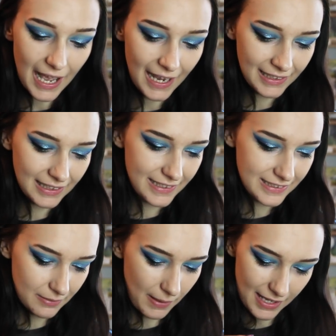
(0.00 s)

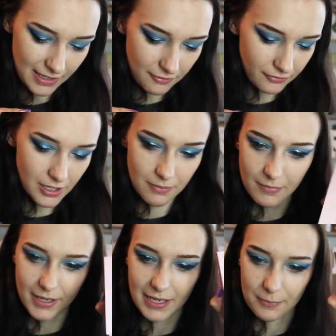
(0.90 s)
highlighting palette
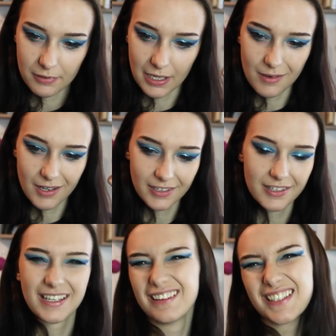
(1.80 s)
from Primark the
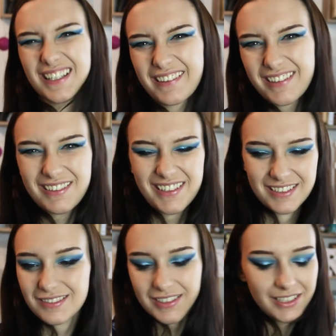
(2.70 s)
other day. It was like £3, it
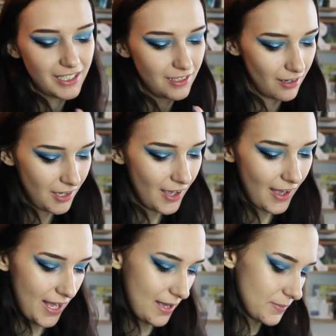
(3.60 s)
was really cute.
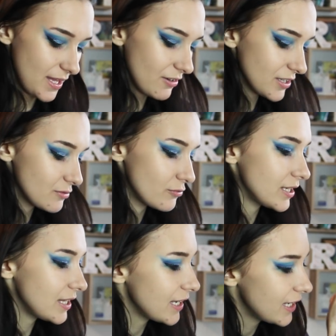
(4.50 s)
But they've got this
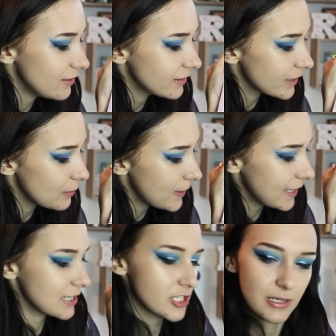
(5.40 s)
really cute little
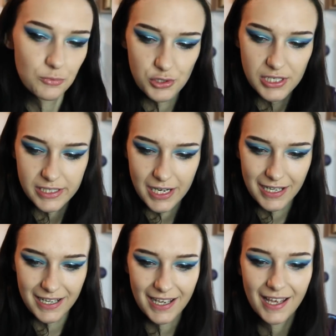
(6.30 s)
pink shimmery
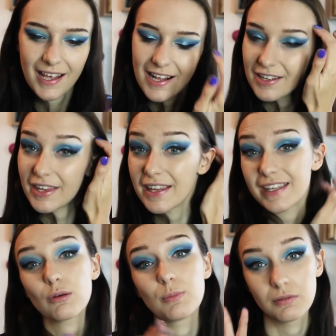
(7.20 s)
shade here that I
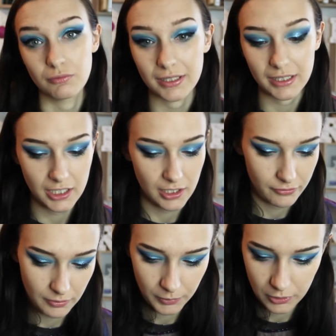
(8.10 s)
think would be really
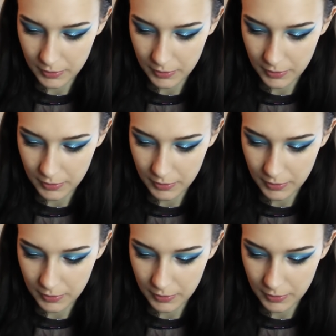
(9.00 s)
cute for Blue